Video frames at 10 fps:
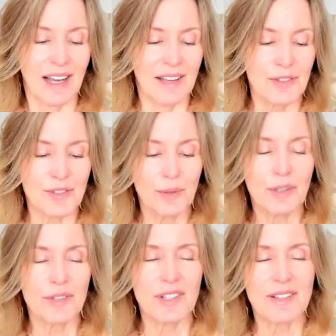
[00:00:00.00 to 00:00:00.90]
And so
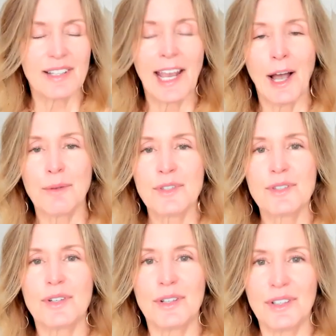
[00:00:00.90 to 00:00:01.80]
there's this
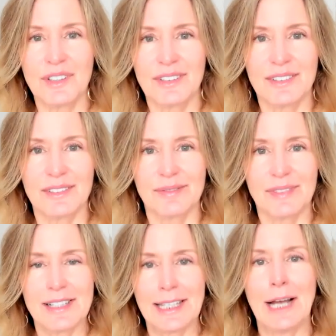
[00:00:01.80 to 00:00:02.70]
council,
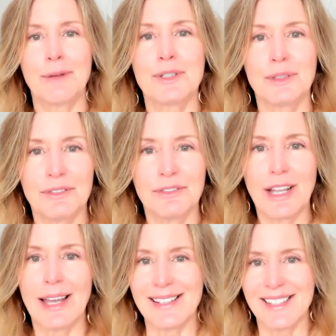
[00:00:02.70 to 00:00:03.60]
this council of
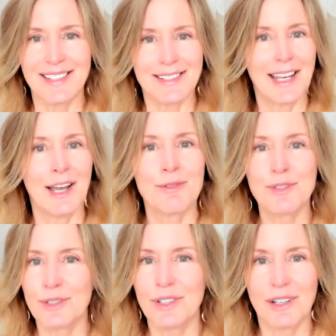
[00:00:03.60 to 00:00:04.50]
light, this
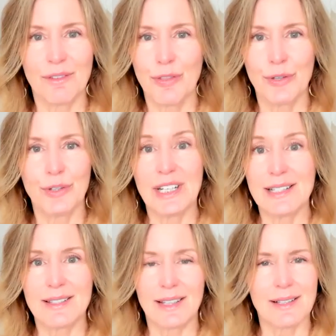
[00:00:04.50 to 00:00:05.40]
council of
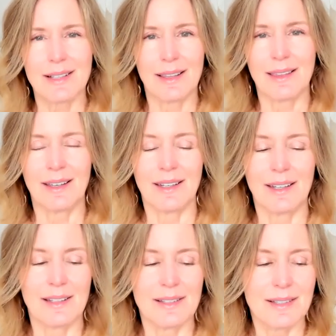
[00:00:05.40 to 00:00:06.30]
36, I think it
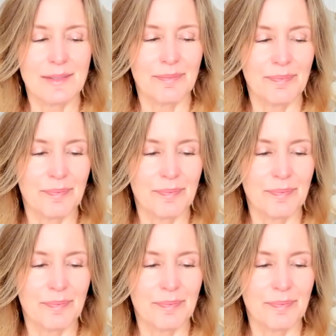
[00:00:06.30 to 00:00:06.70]
is,